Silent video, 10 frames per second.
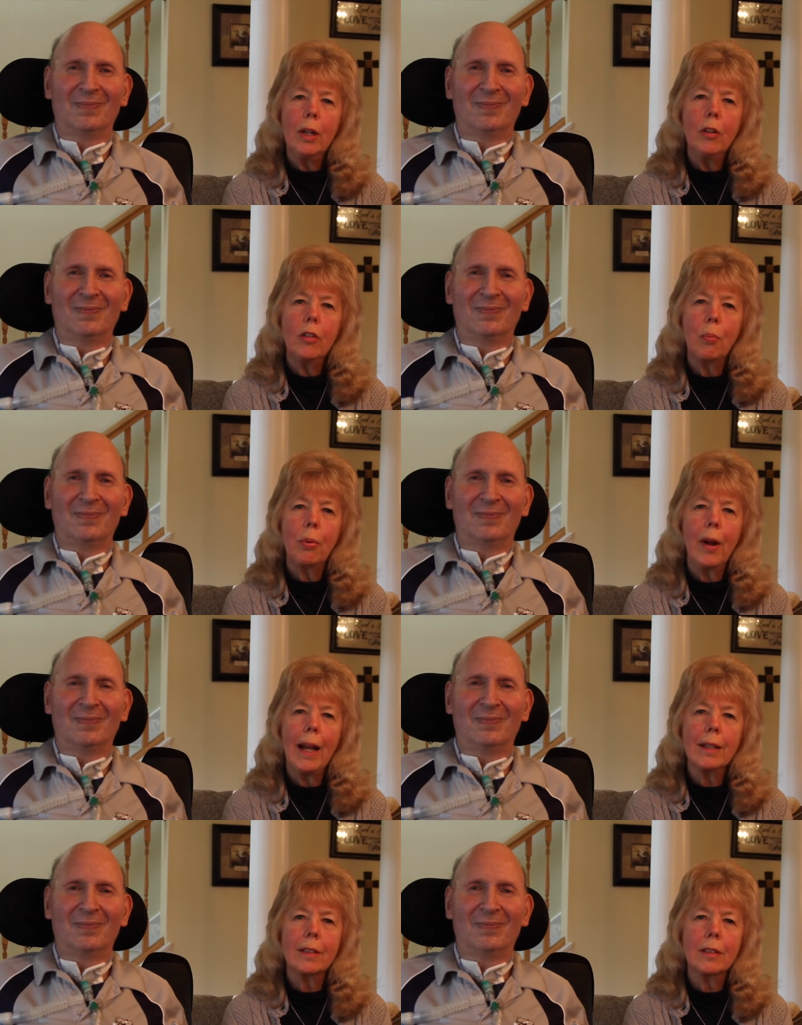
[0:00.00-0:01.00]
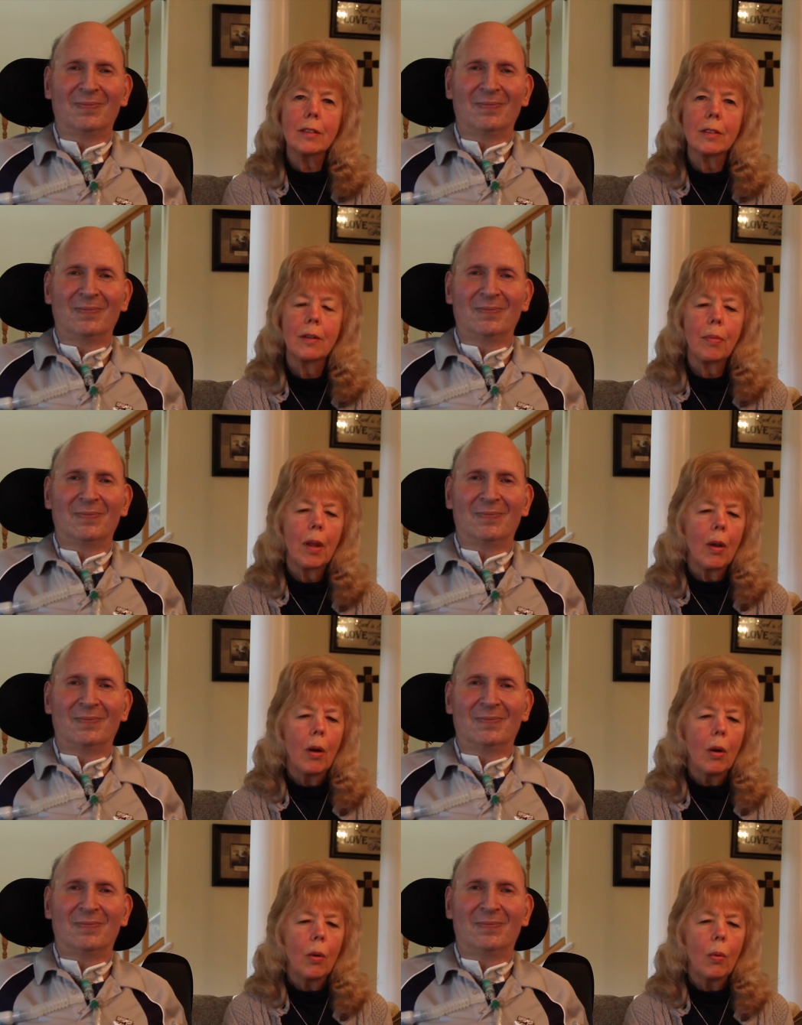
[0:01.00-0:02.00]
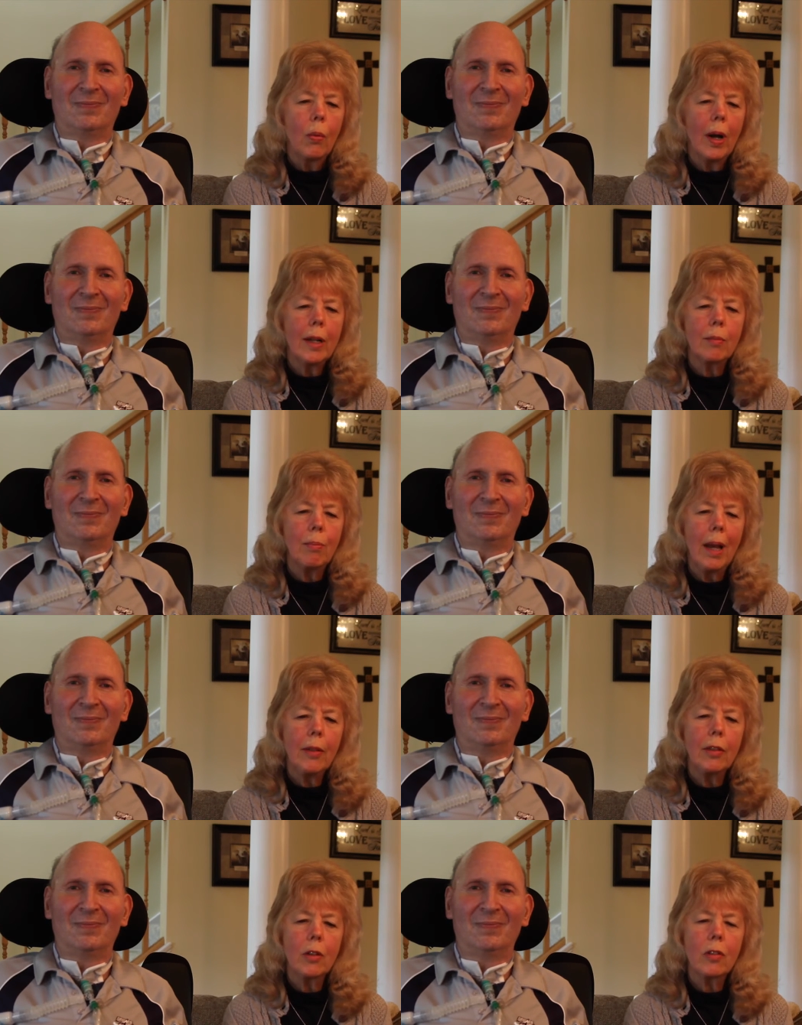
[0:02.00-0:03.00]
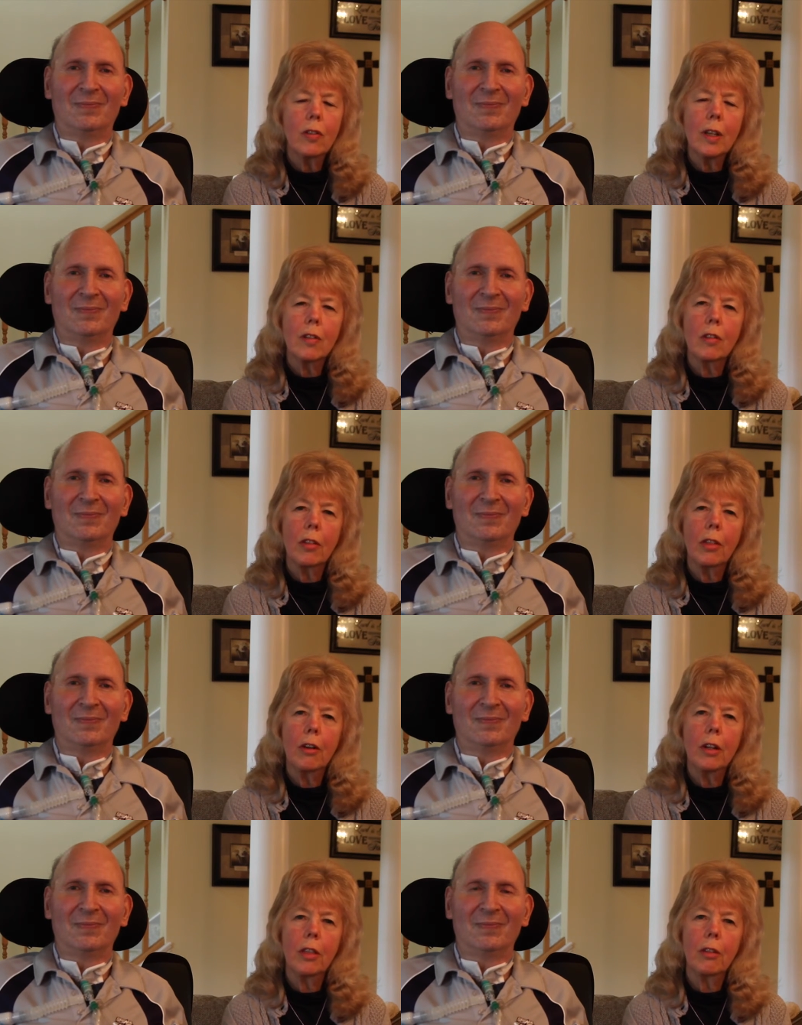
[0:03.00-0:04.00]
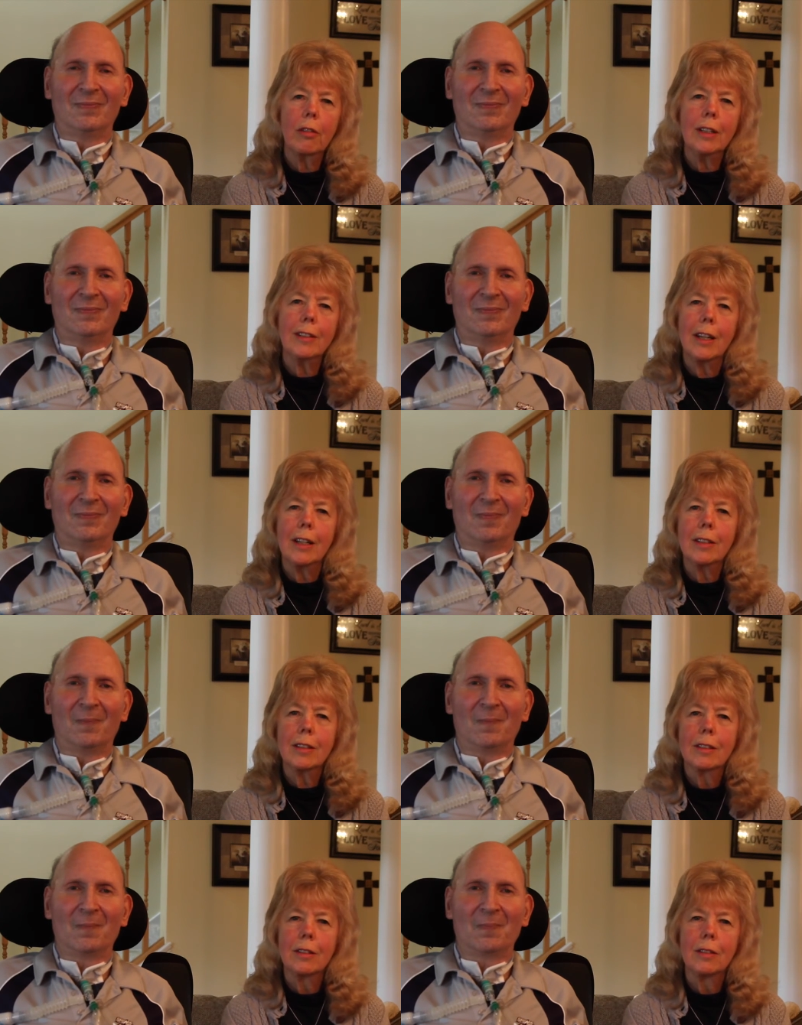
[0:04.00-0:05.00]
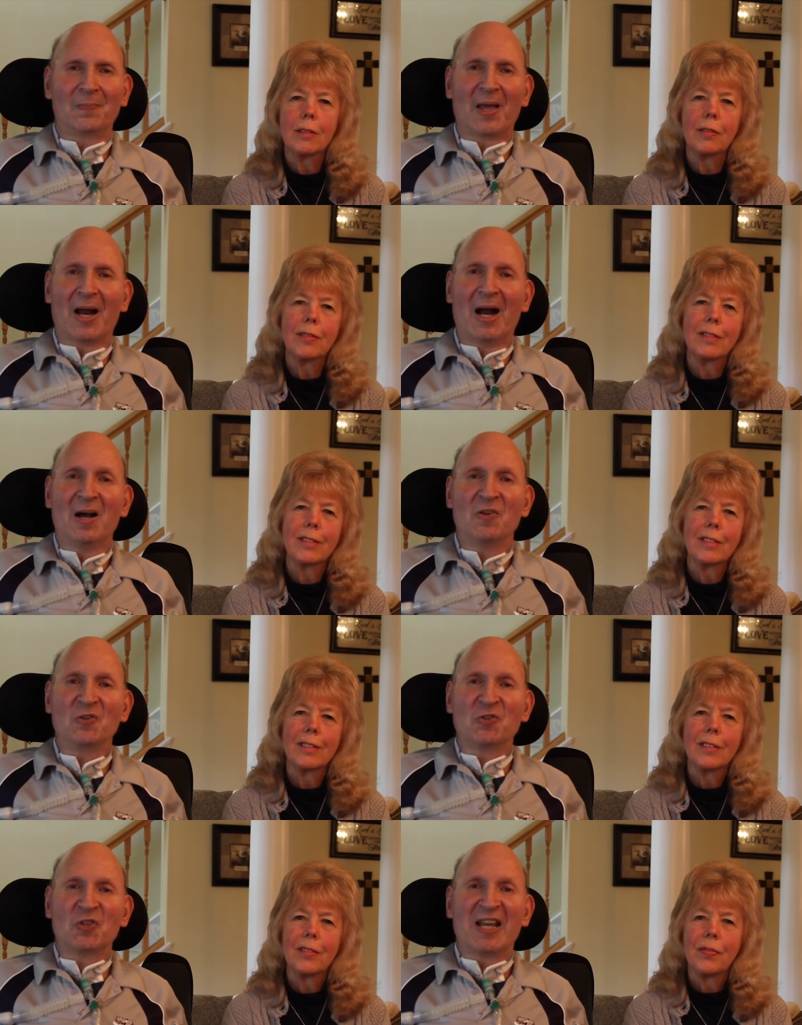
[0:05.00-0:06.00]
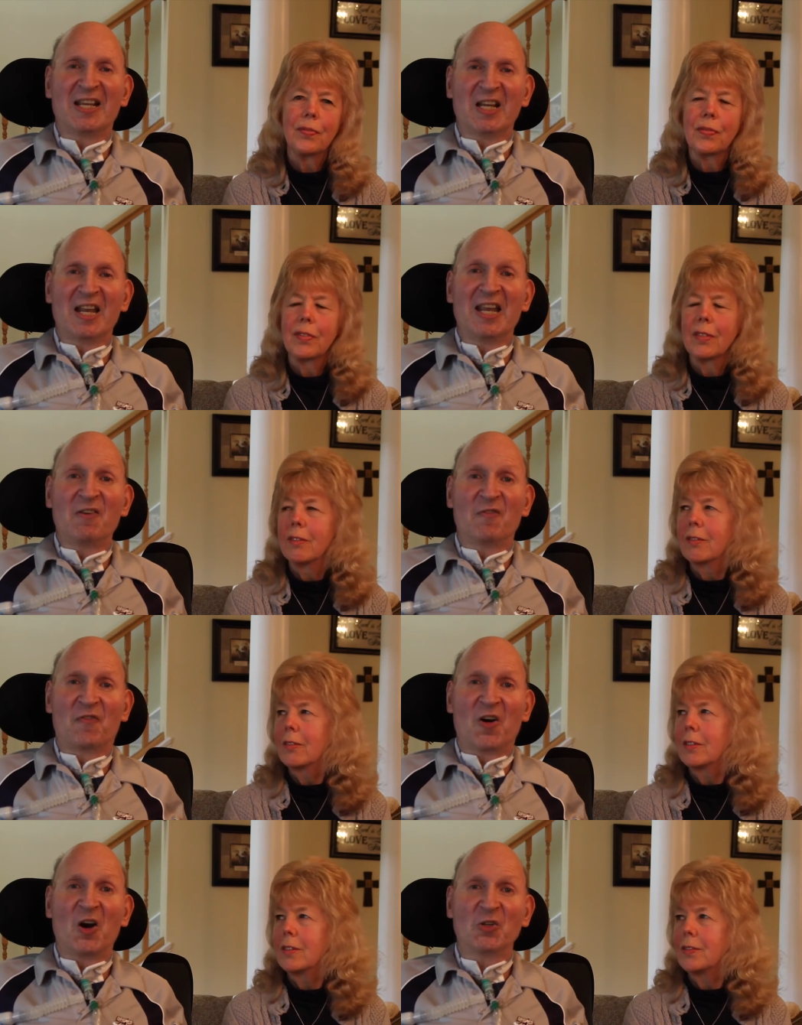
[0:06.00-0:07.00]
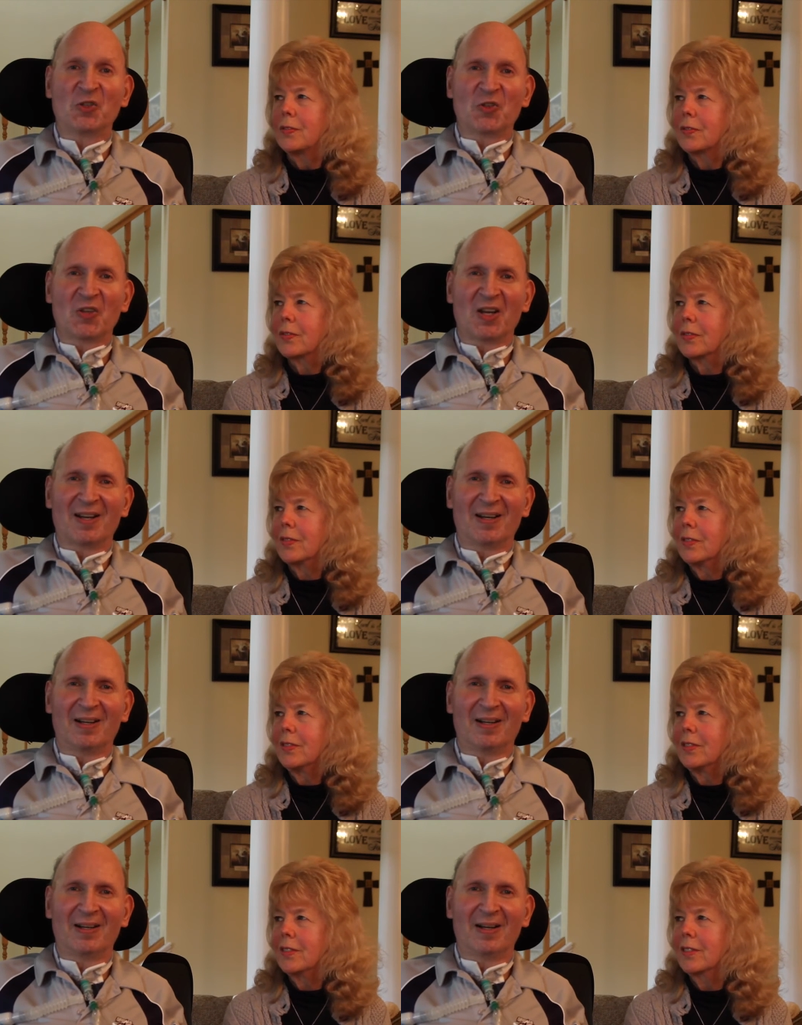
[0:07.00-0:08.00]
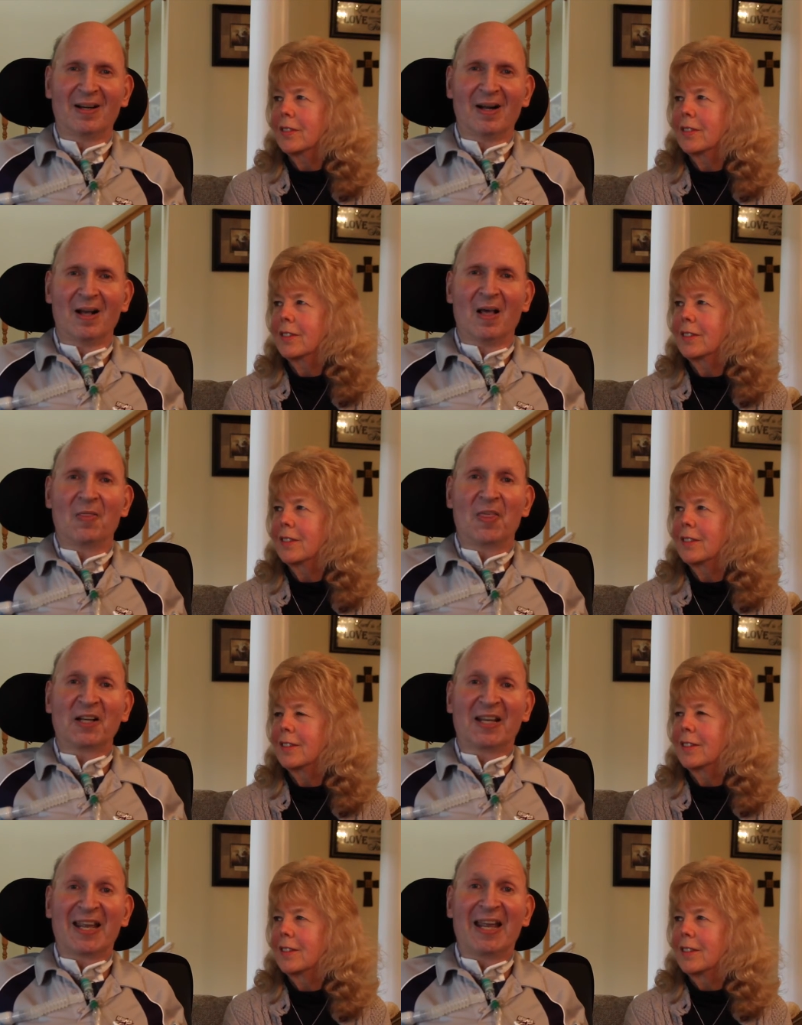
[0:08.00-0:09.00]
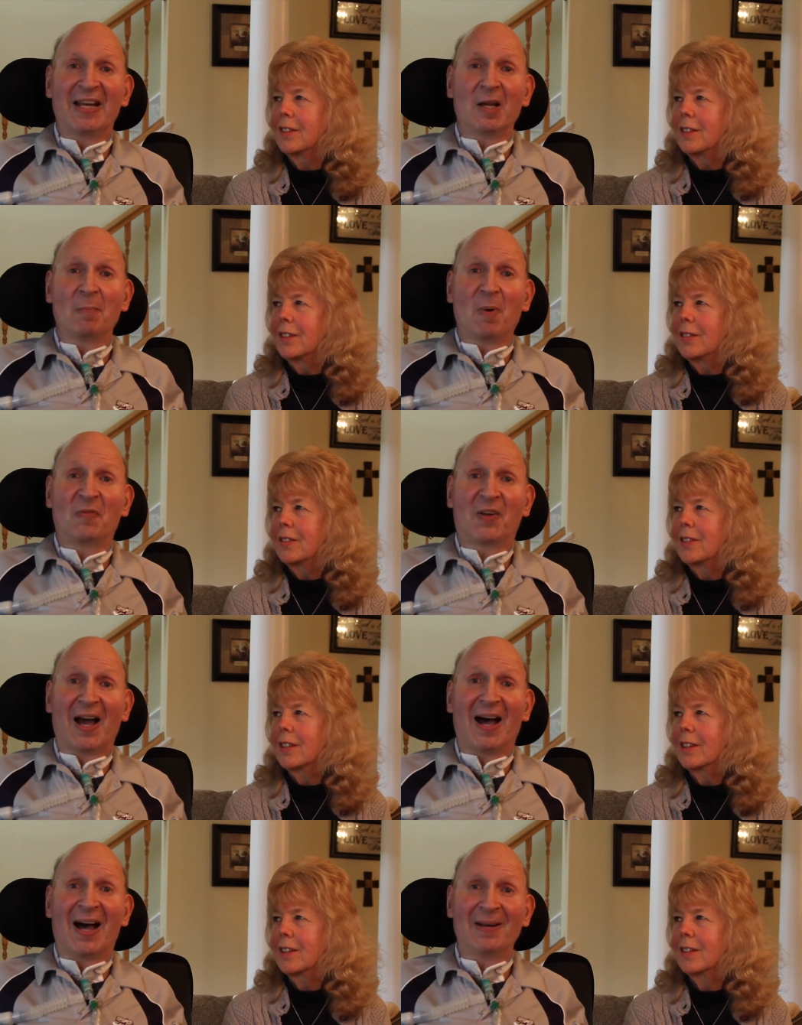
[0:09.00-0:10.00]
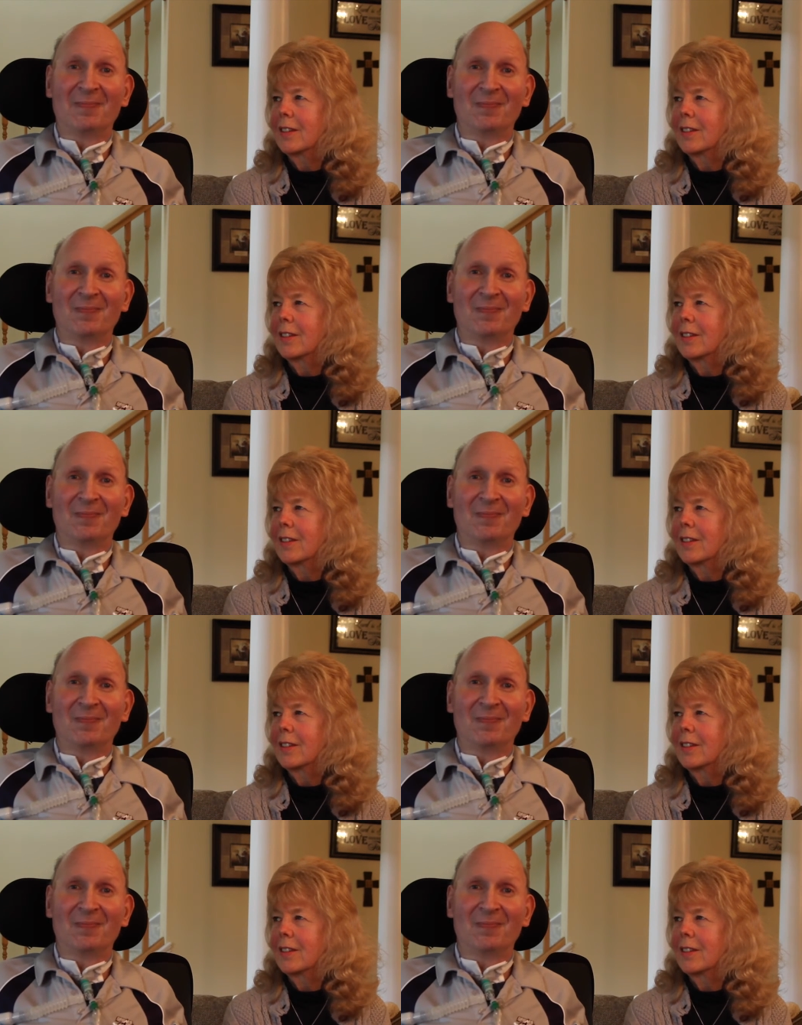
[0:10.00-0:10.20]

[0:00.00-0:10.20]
Speaker 1: into practice what Matthew six thirty-three says.
Speaker 2: Seek ye first the kingdom of God